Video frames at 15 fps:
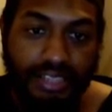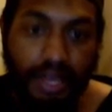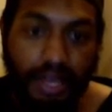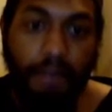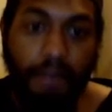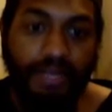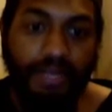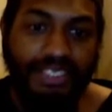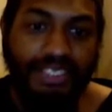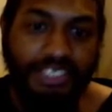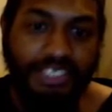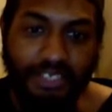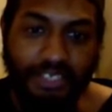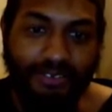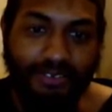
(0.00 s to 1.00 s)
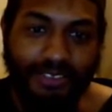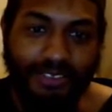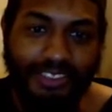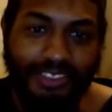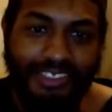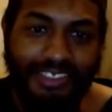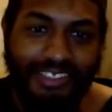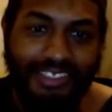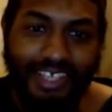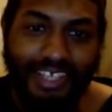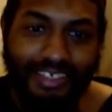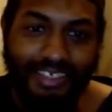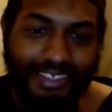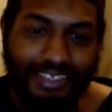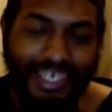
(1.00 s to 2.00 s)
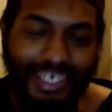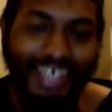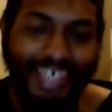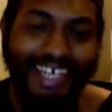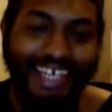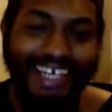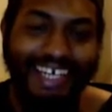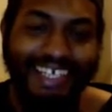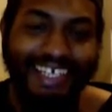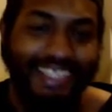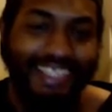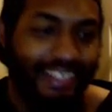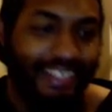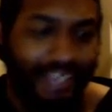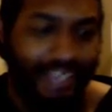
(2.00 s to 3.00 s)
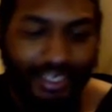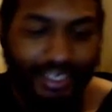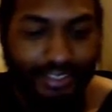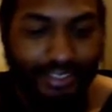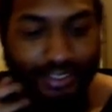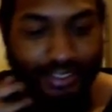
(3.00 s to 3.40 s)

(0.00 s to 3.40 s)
Miss Jones. I don't know.